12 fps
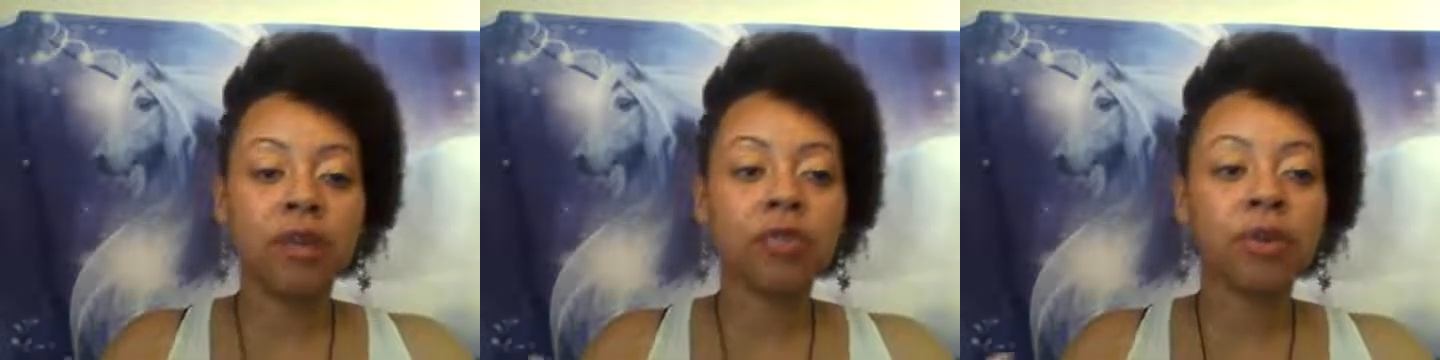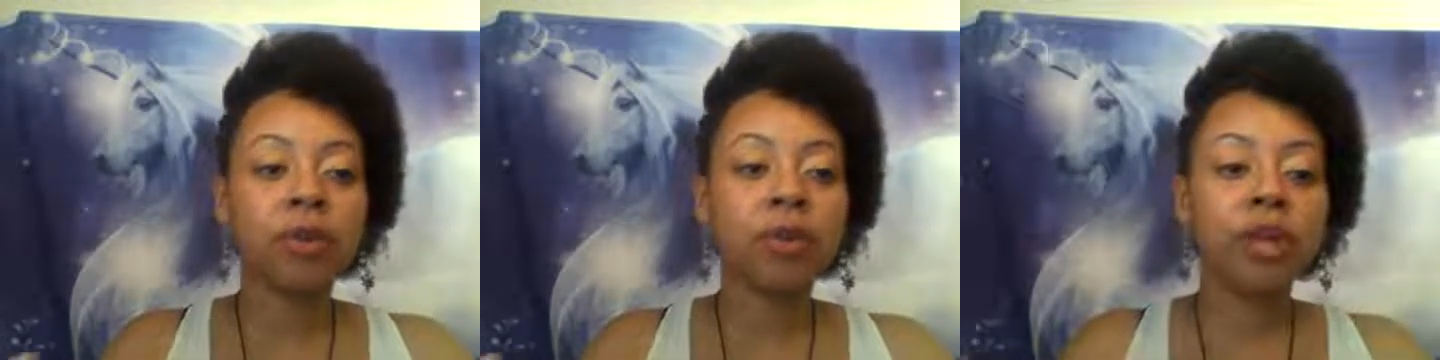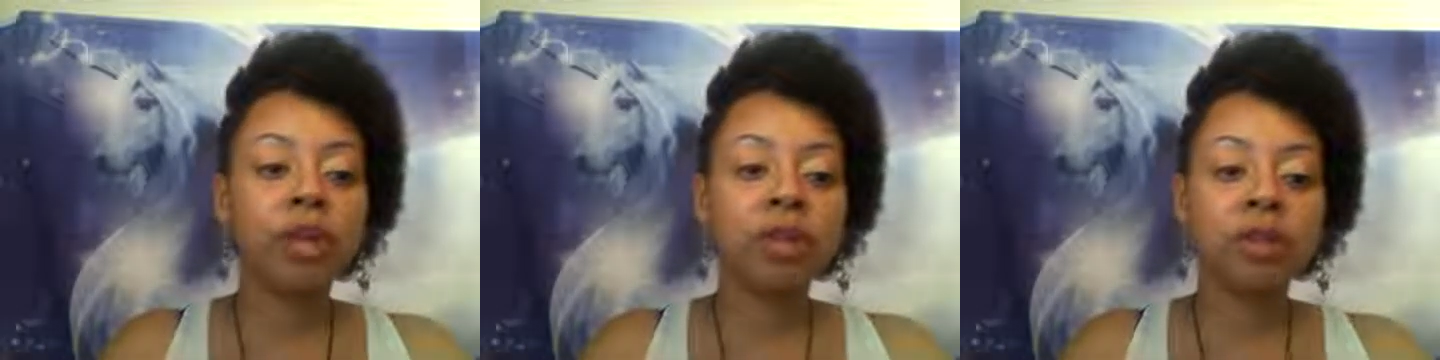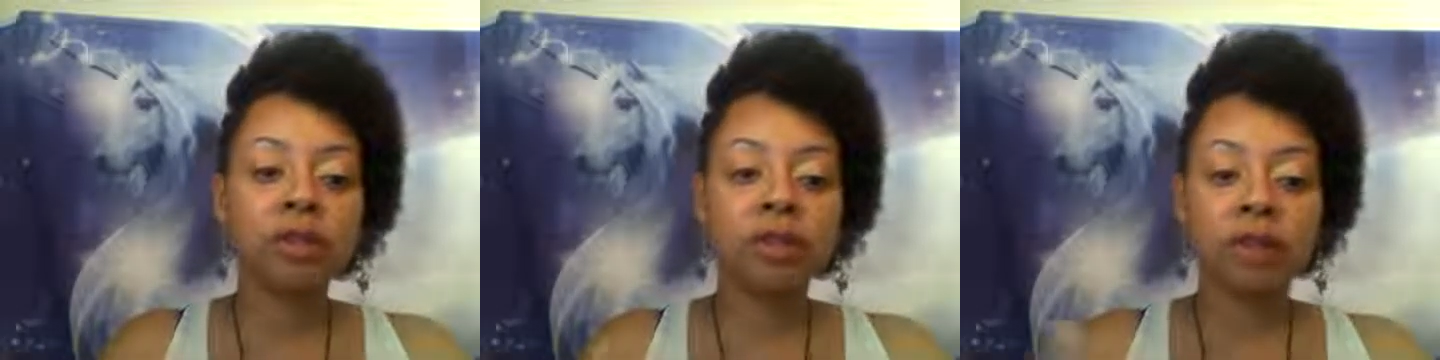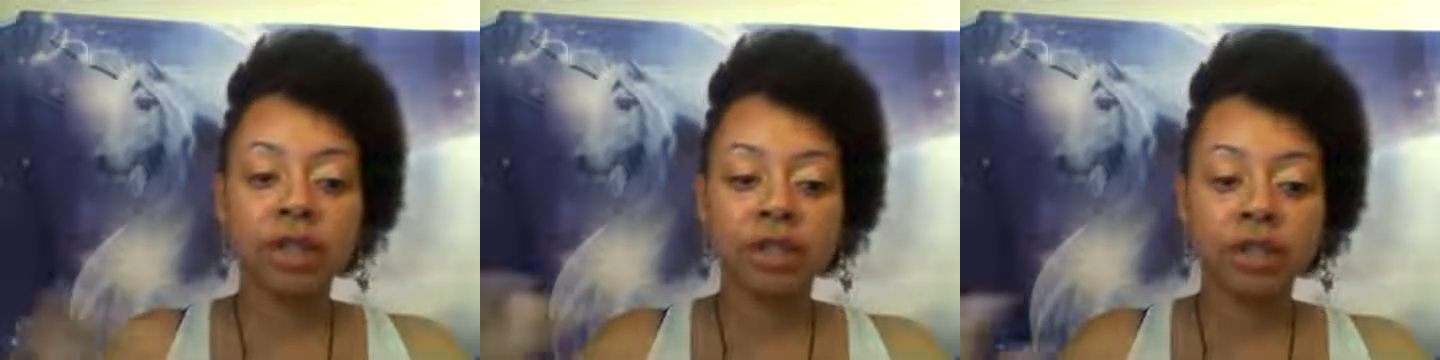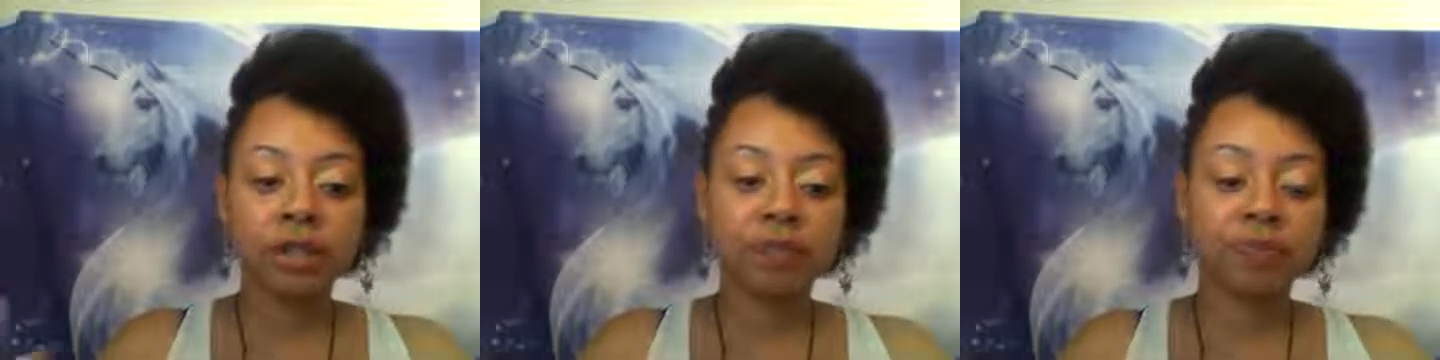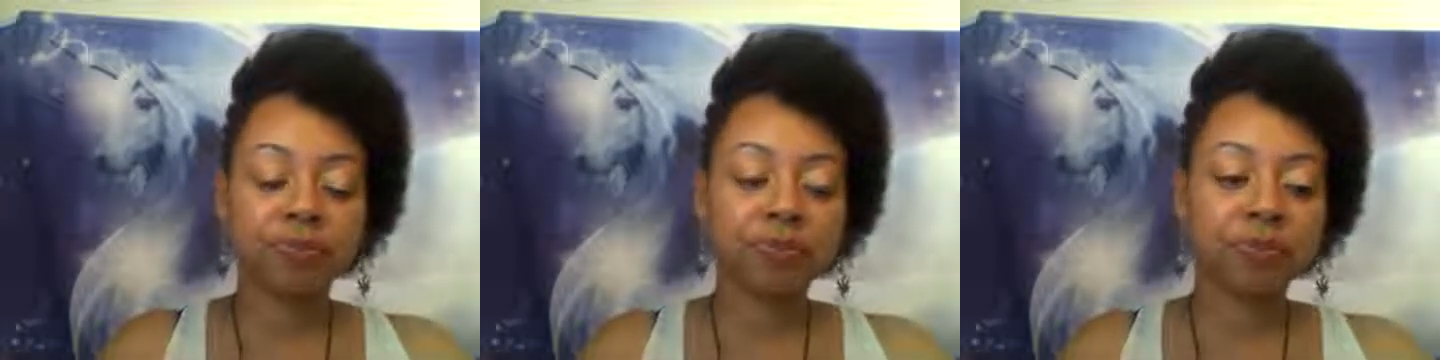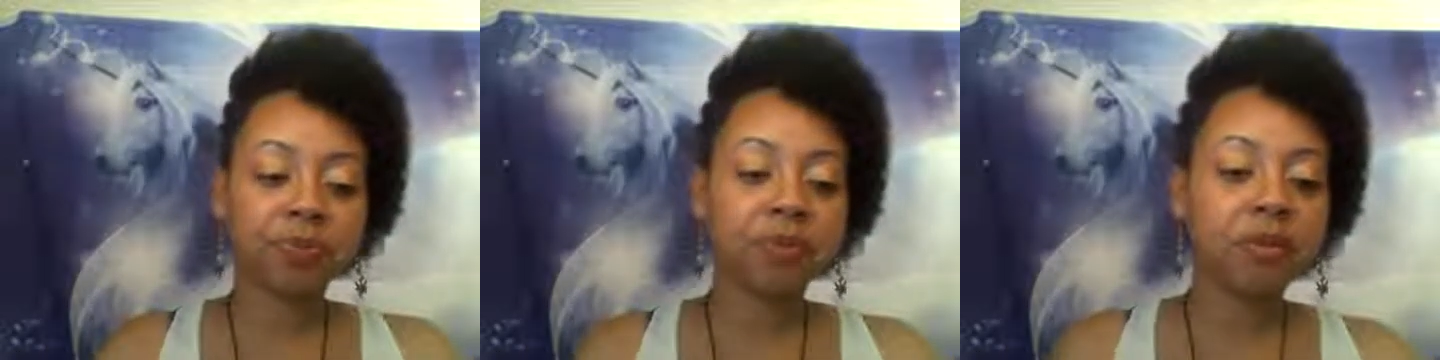for reintegration.
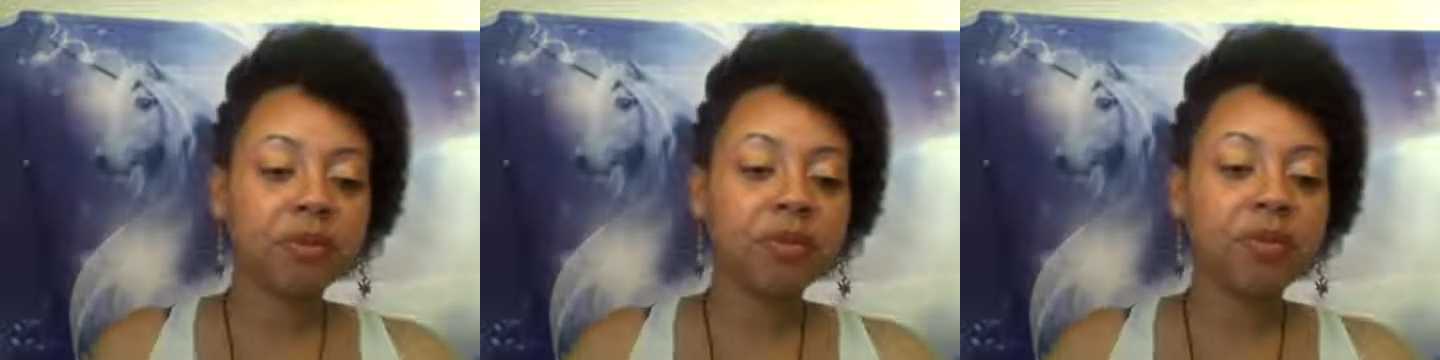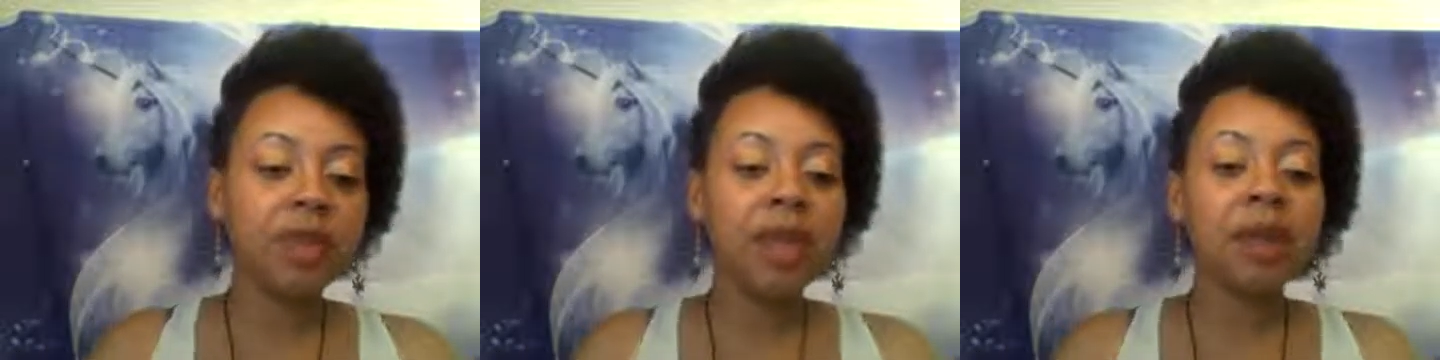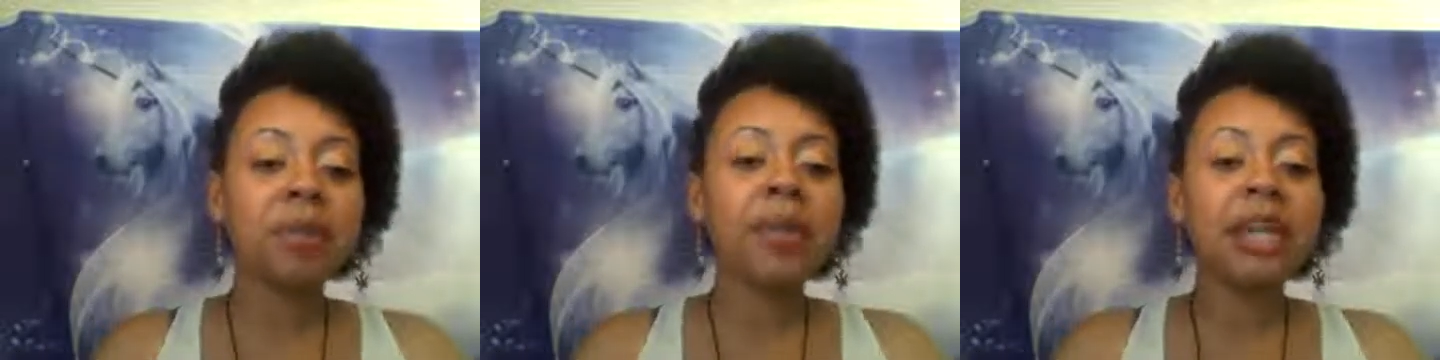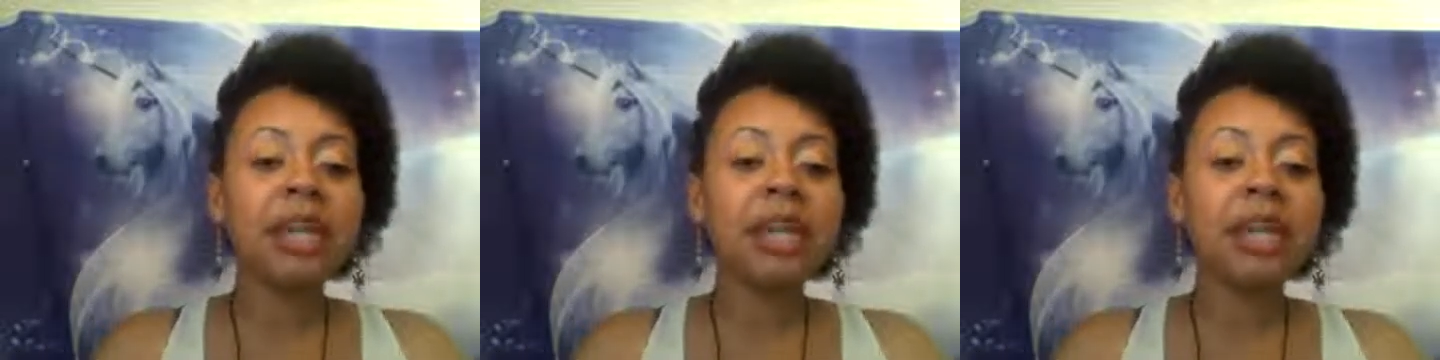And